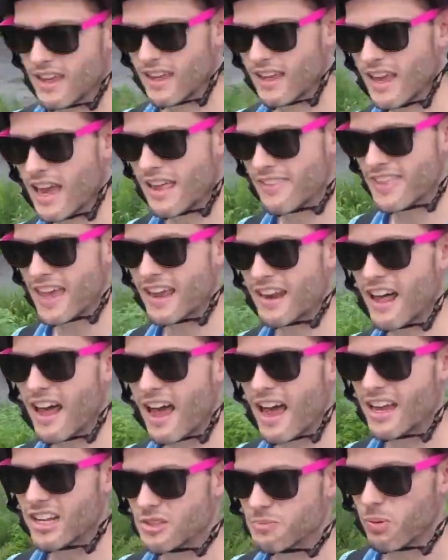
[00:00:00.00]
At that
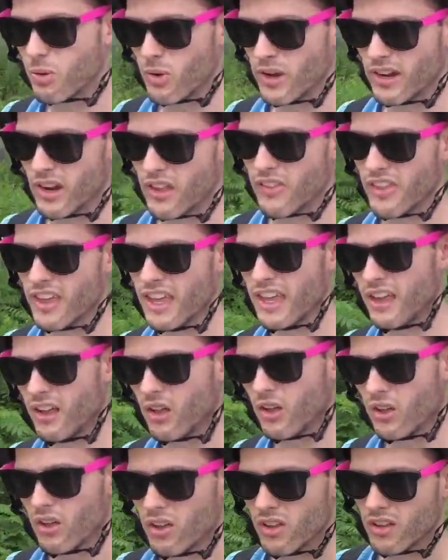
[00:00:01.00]
highest point on the
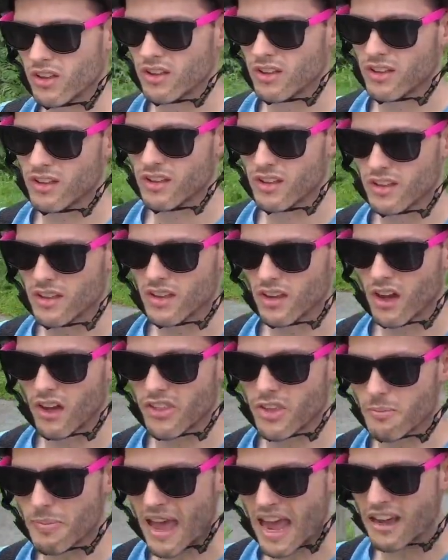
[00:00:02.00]
hill on the
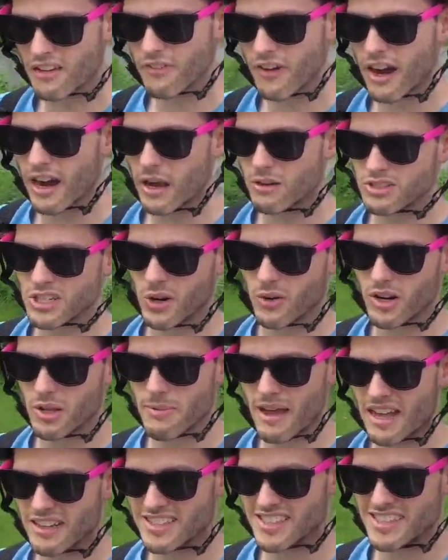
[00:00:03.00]
Backfire, I was going
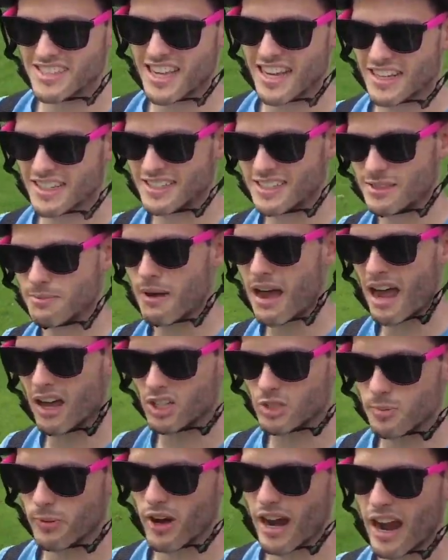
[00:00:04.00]
about 6 miles
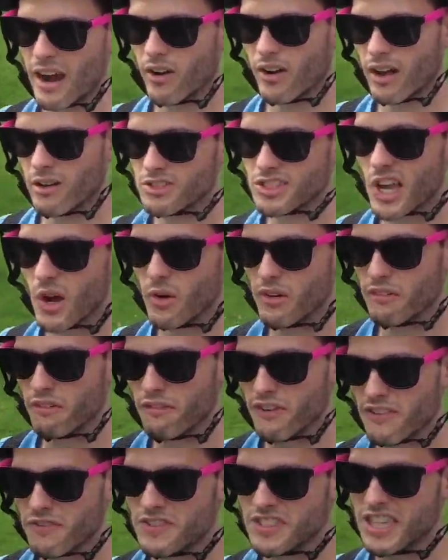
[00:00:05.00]
per hour. I was going
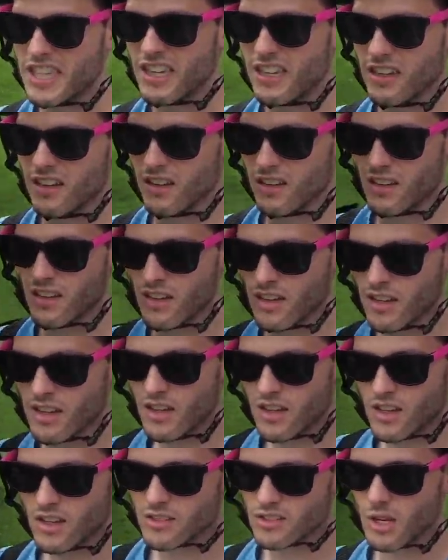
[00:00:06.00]
15.
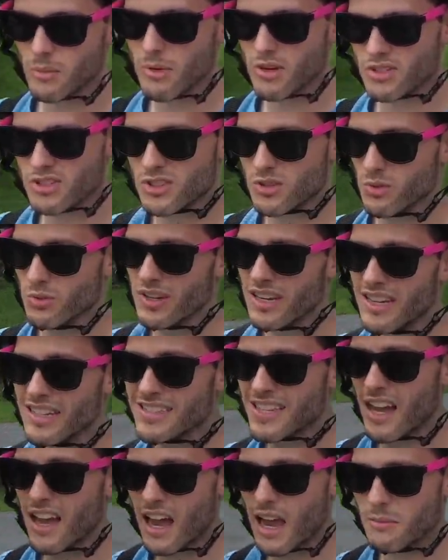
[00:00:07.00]
It's almost 3
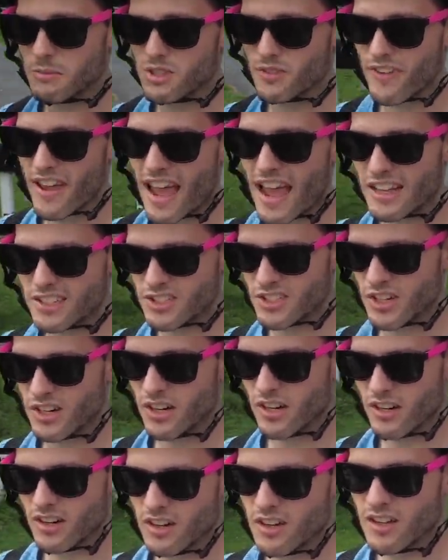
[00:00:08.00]
times faster.
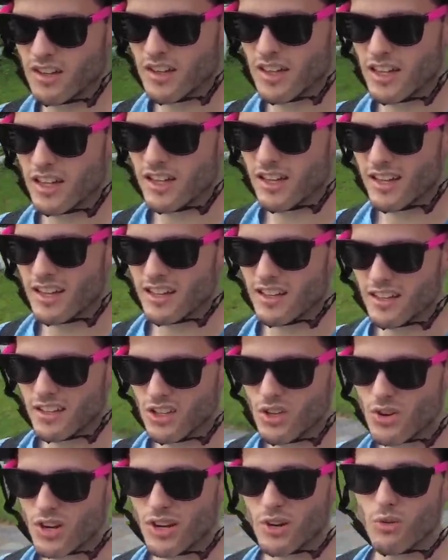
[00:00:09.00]

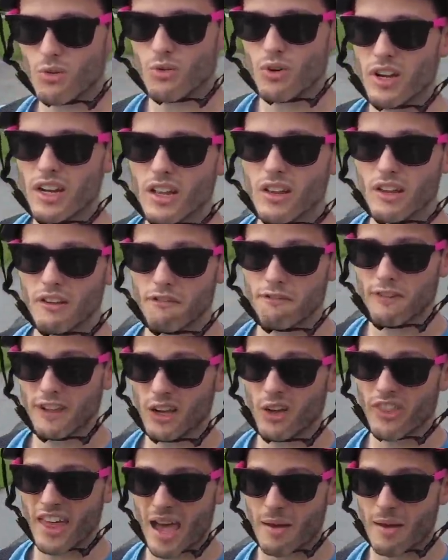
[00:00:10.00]
You can really feel that